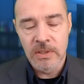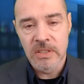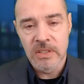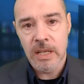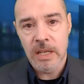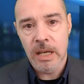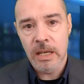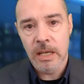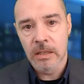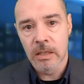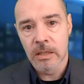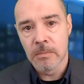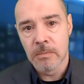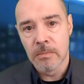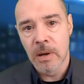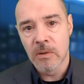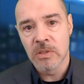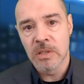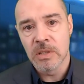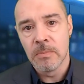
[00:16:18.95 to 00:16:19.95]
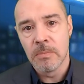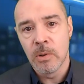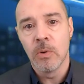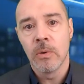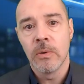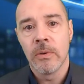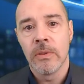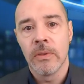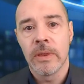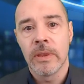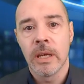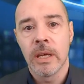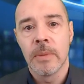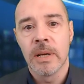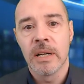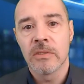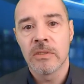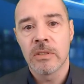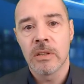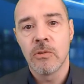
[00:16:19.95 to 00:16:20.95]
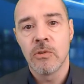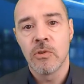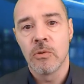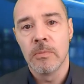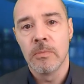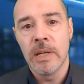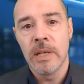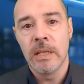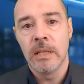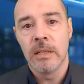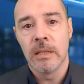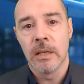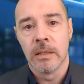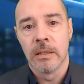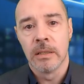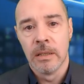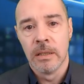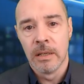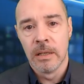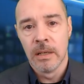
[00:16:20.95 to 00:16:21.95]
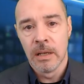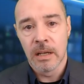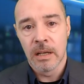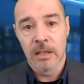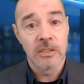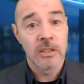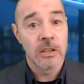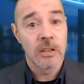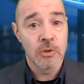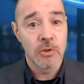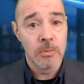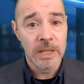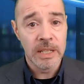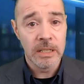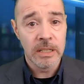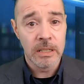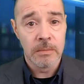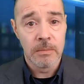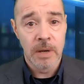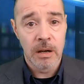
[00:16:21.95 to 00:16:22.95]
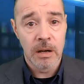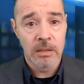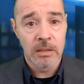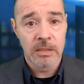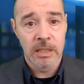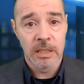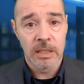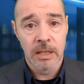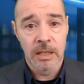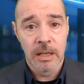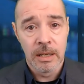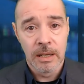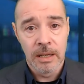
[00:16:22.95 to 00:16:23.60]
saying that the most important thing about social media and social media marketing